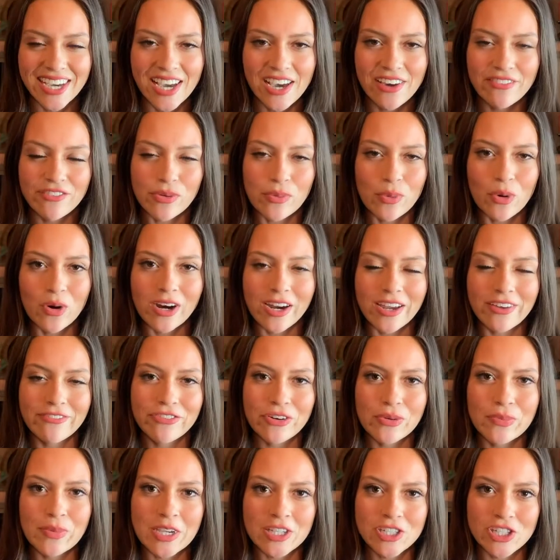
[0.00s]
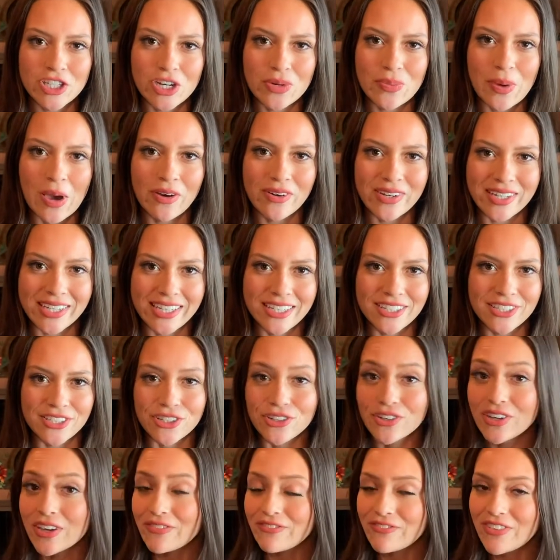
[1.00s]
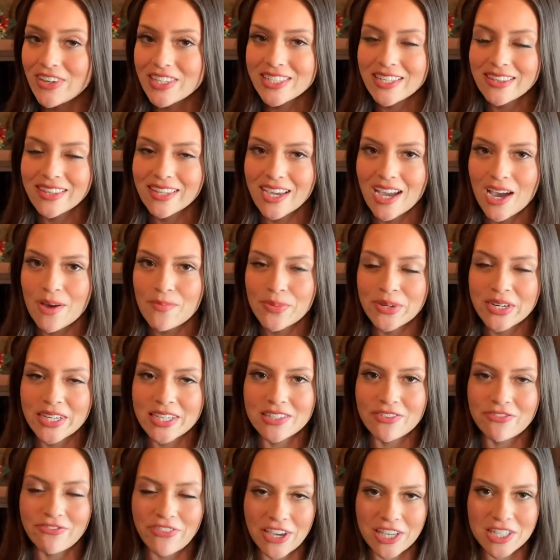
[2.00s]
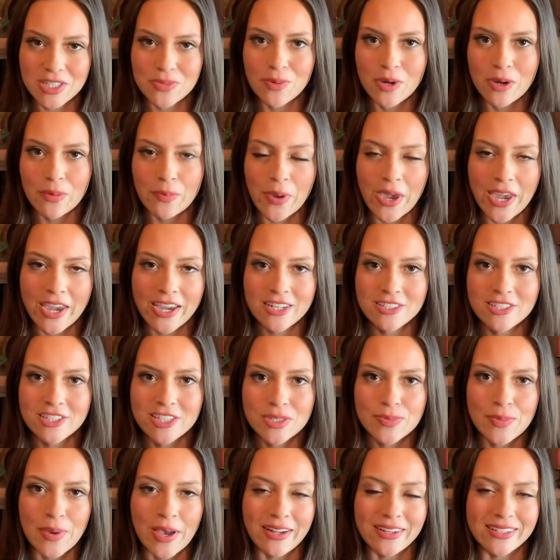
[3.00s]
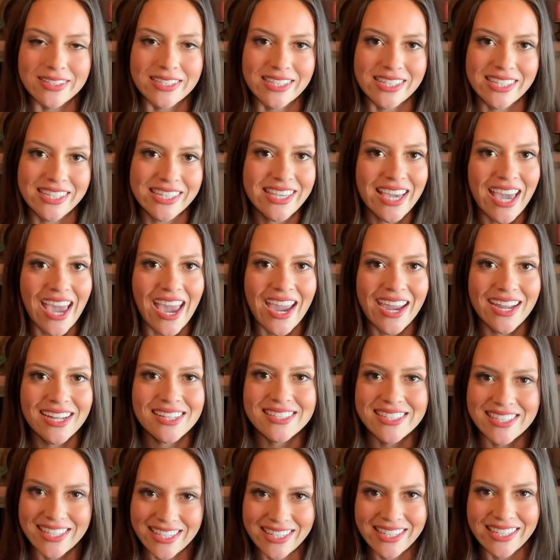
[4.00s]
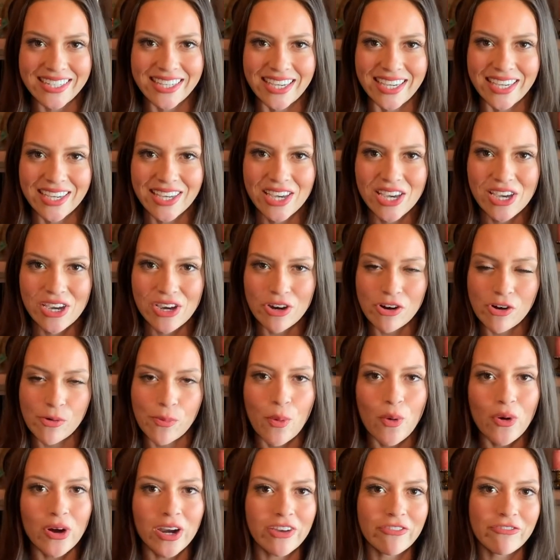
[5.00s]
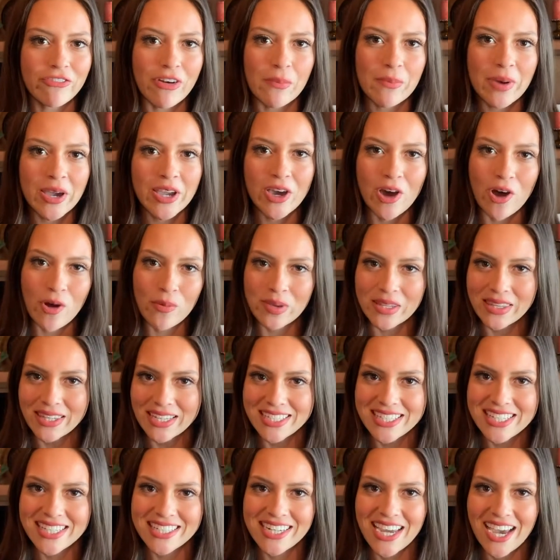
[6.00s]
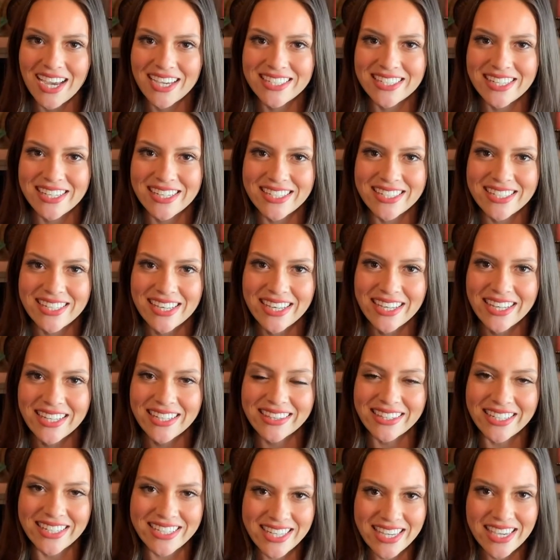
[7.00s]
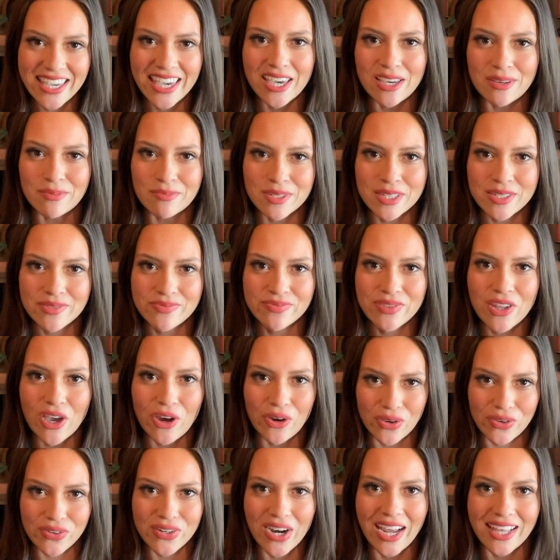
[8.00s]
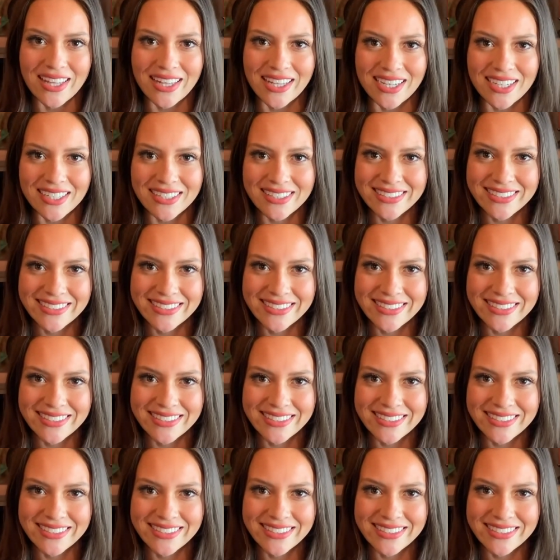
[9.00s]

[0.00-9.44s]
For more information about EAT, you can visit the company's Facebook page, spelled EATE. Reporting from my home in Lindsay, Texas, Lindsay Gibbs, OU Nightly.